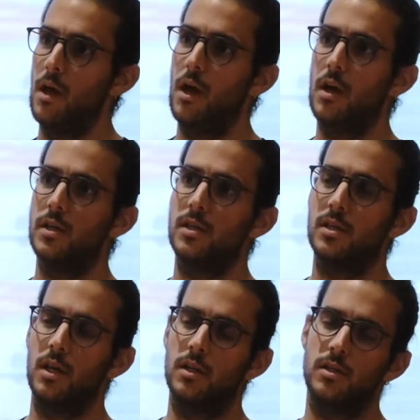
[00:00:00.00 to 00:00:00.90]

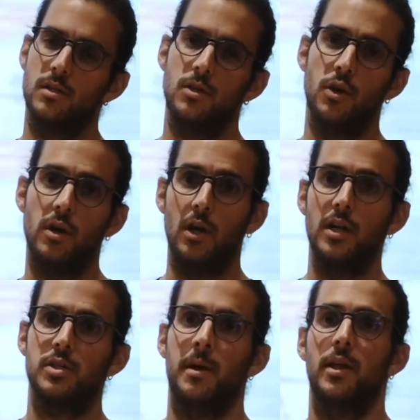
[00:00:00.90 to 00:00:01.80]
Is your
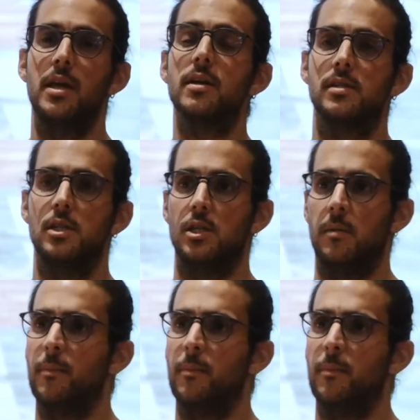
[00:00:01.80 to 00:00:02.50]
knowledge about the ecosystem,